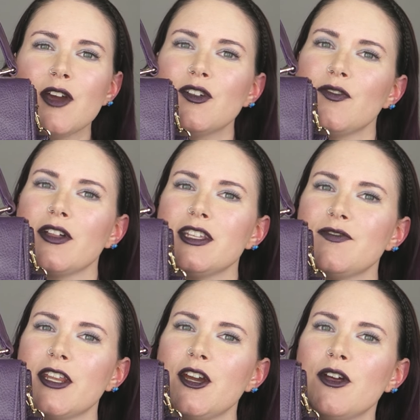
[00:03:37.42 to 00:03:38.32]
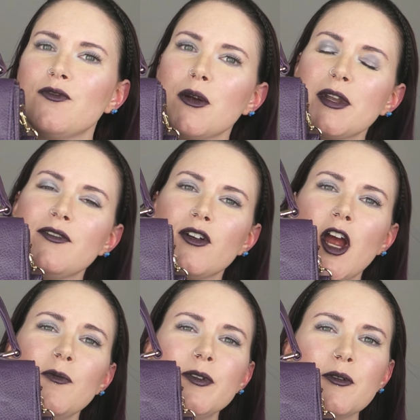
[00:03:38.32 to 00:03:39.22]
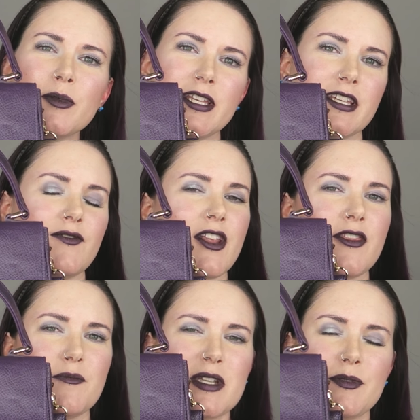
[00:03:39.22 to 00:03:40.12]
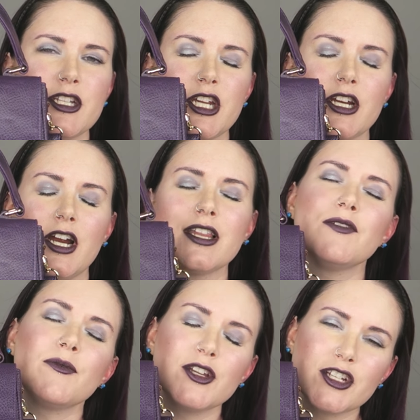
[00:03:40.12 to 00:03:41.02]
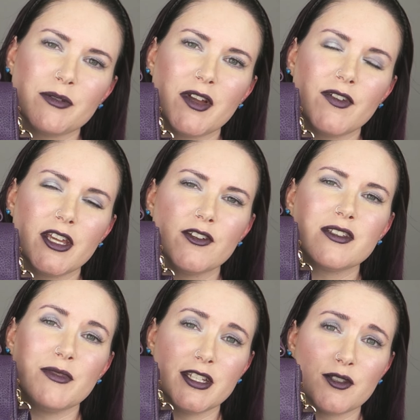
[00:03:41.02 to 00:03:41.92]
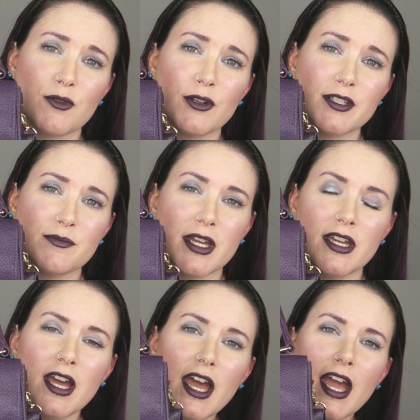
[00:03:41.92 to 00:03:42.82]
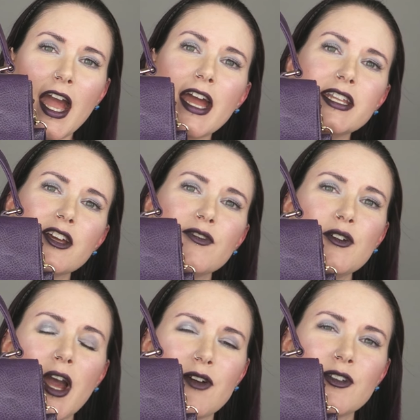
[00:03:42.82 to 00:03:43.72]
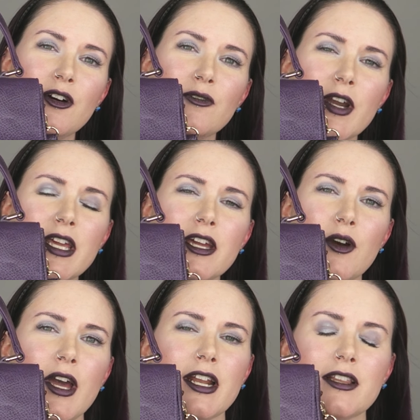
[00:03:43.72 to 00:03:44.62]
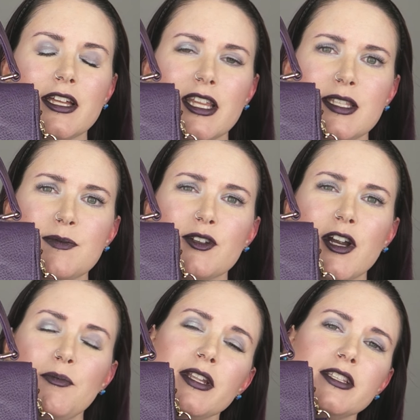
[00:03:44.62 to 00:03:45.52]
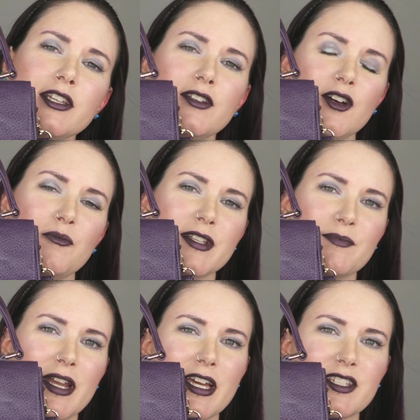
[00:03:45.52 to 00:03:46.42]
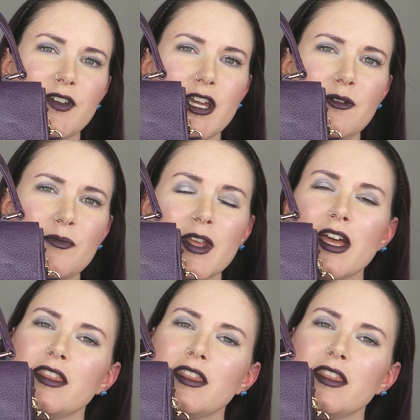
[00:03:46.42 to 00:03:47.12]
If you found this video informative or helpful, please give it a thumbs up and share. I love it when you share my videos. It means the world to me. And if you haven't already, go ahead and click that subscribe button so you don't miss my next video.